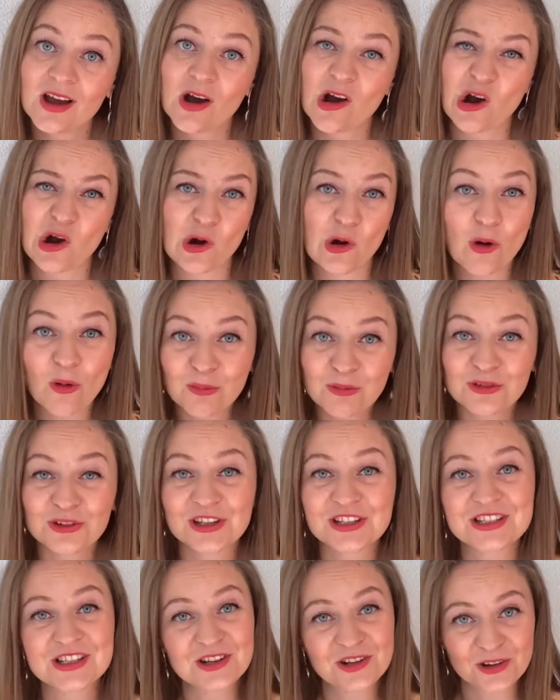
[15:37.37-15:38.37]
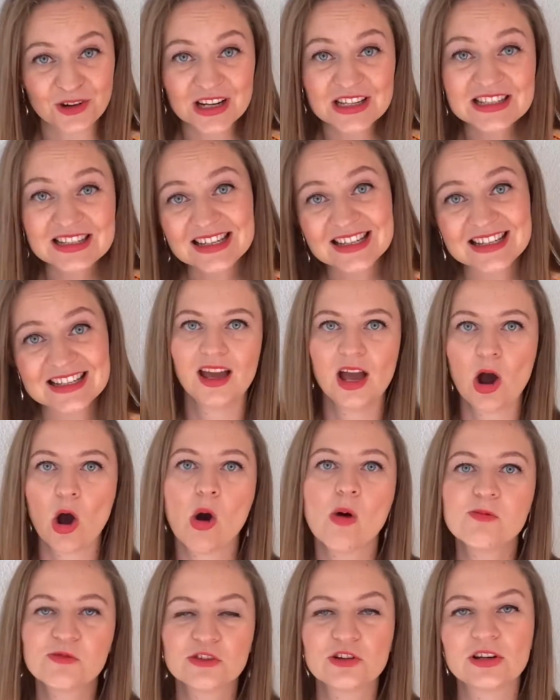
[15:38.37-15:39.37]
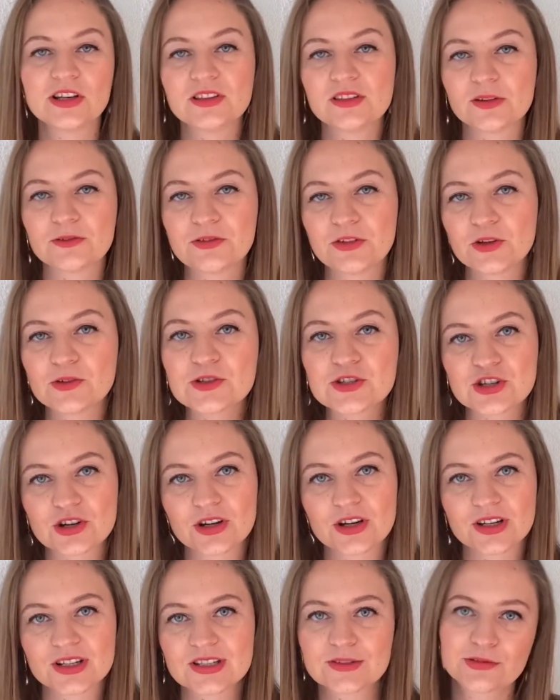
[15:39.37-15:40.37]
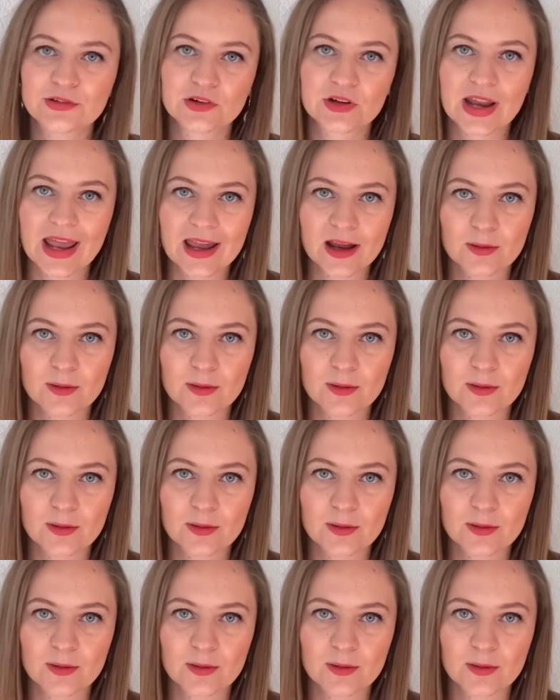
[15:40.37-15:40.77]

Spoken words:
or hopefully decreases. Hopefully in the future different